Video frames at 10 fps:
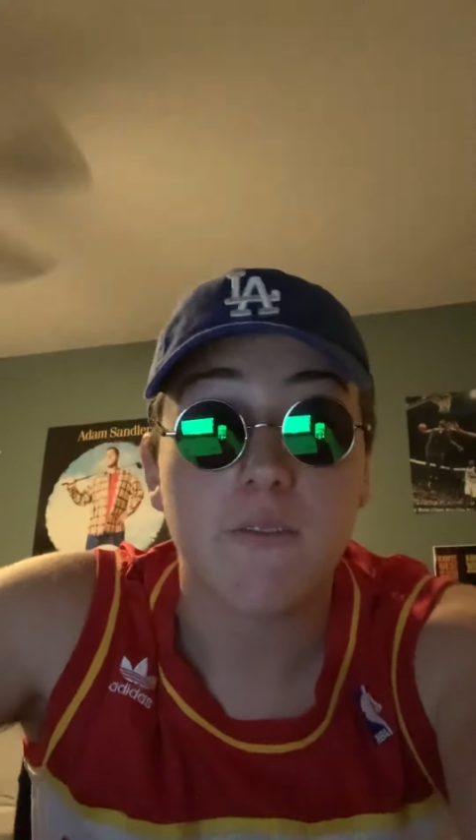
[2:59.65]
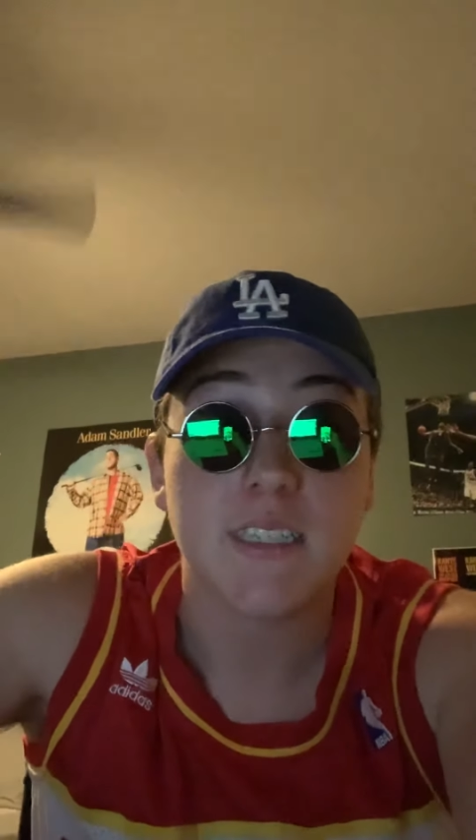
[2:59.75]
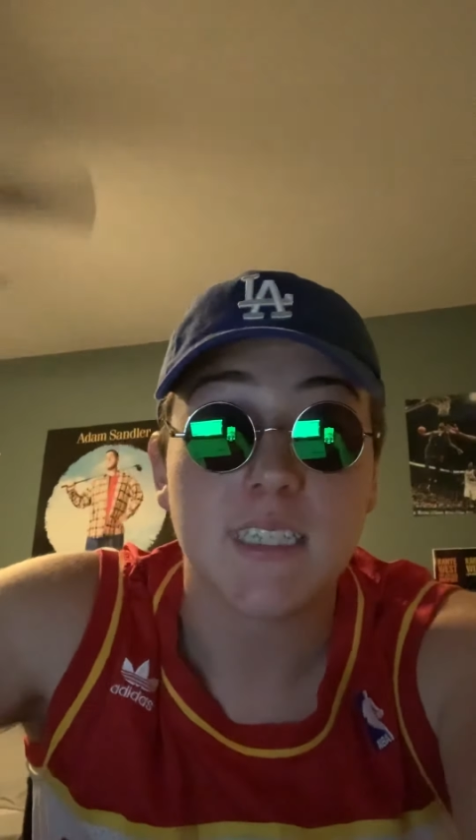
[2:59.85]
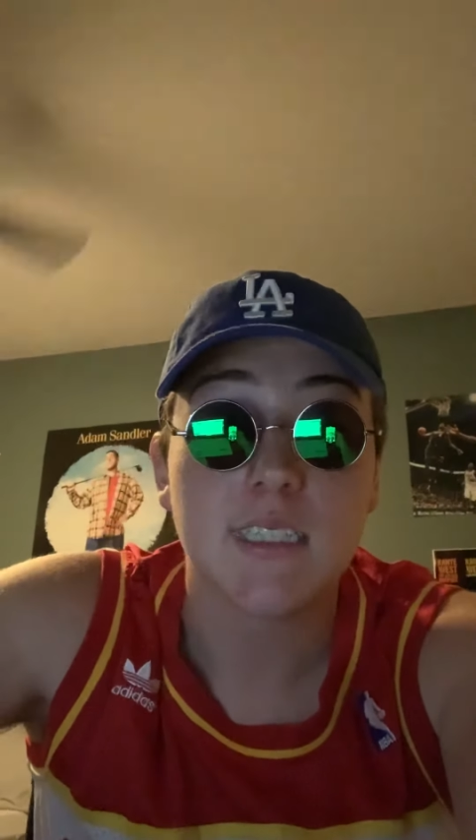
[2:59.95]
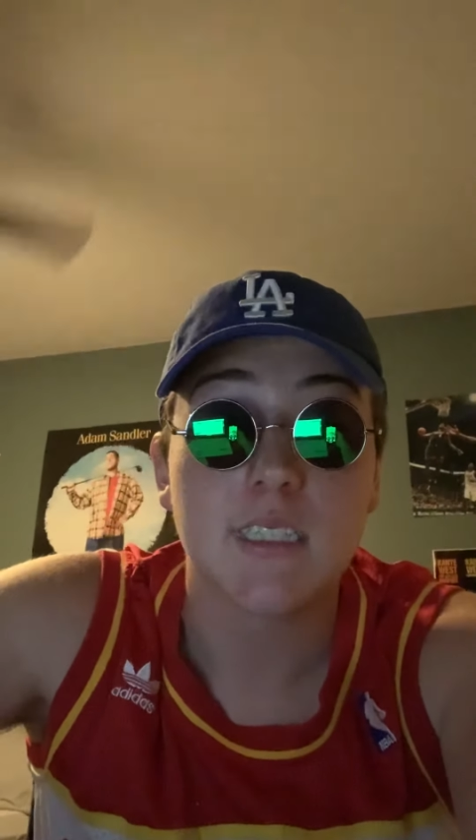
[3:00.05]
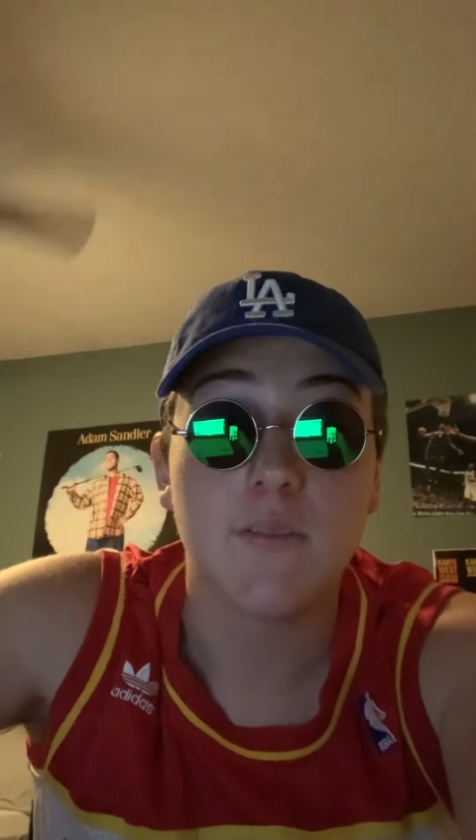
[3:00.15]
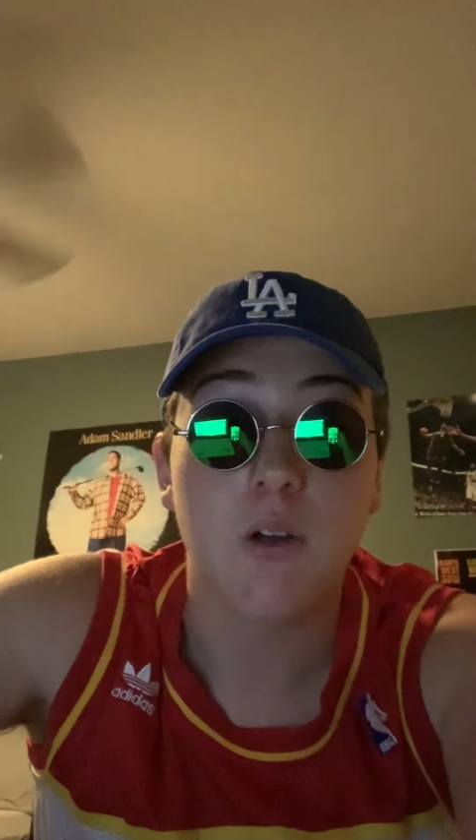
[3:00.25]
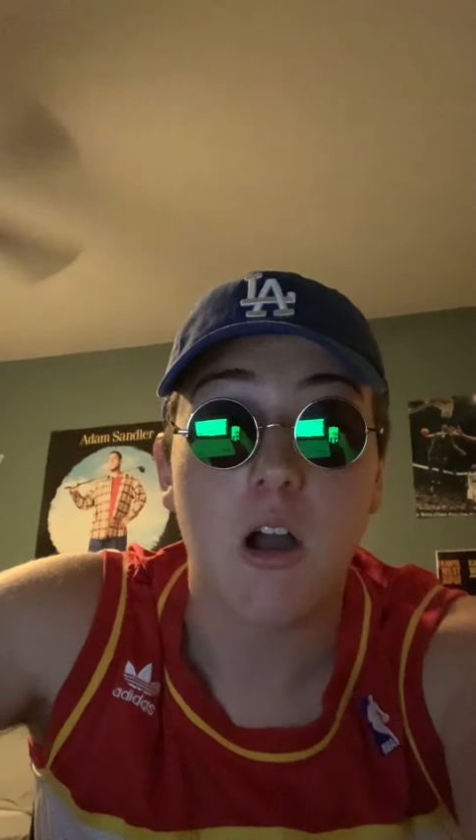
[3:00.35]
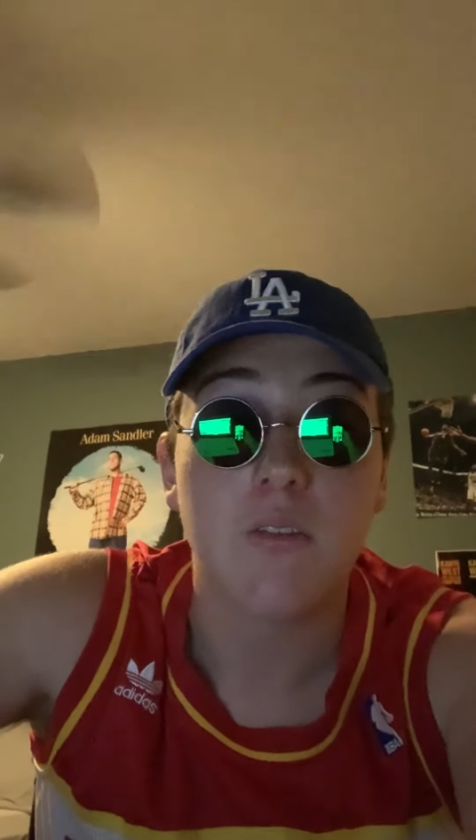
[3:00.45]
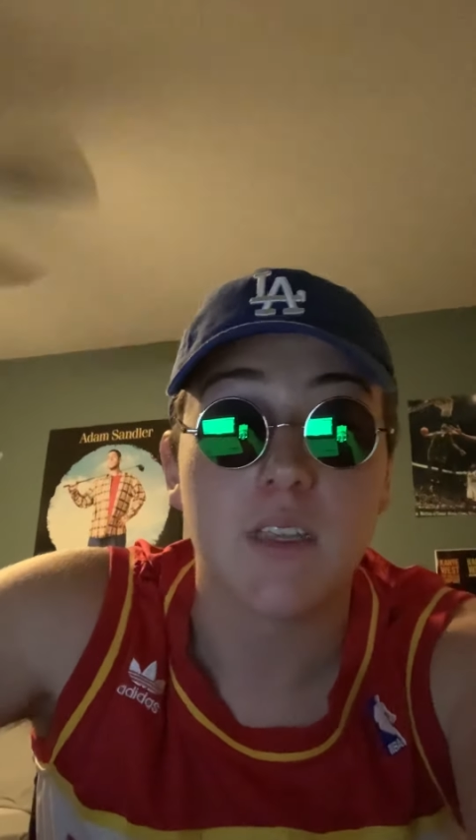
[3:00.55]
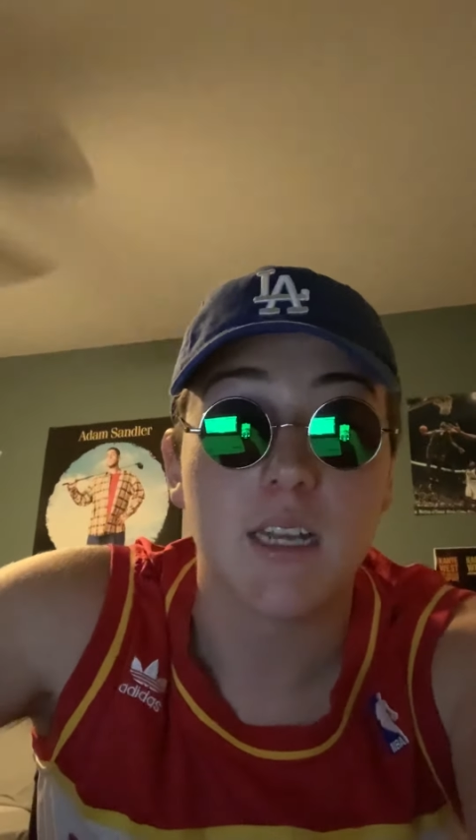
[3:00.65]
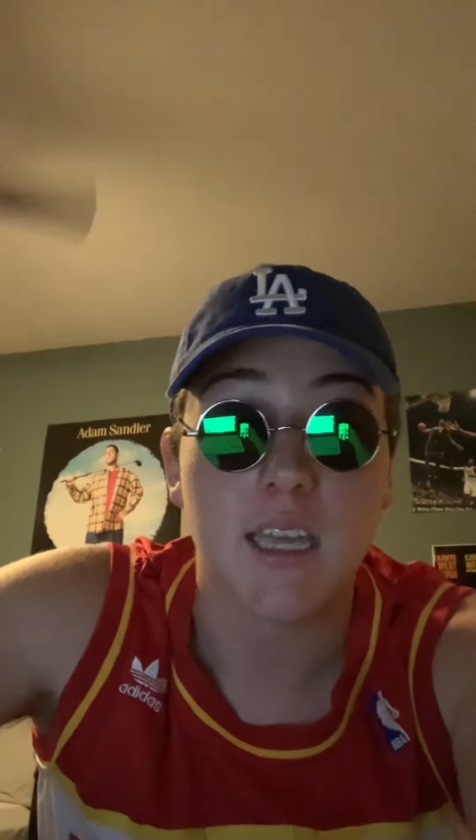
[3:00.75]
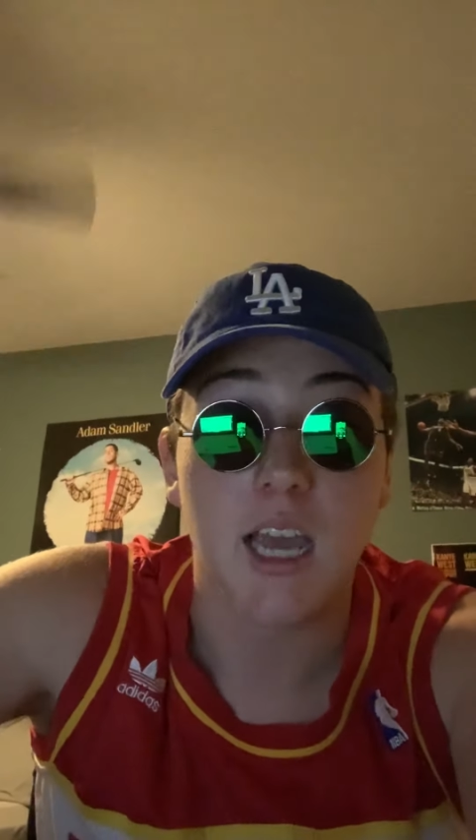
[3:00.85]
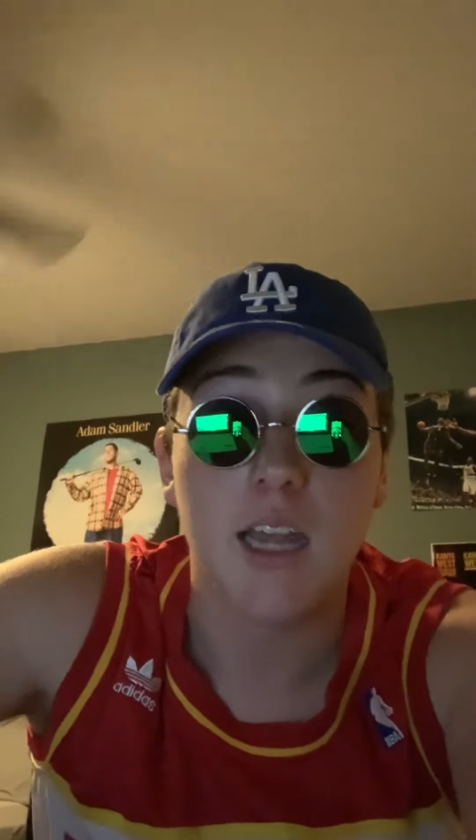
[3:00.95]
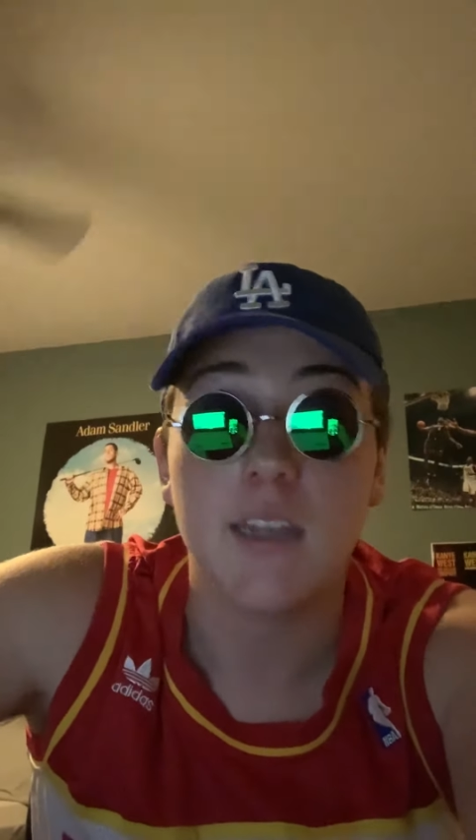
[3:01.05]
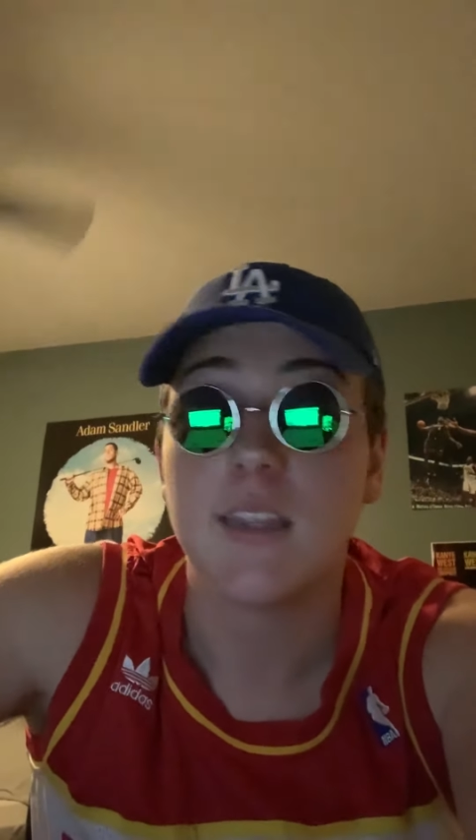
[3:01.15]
physics involved in a gun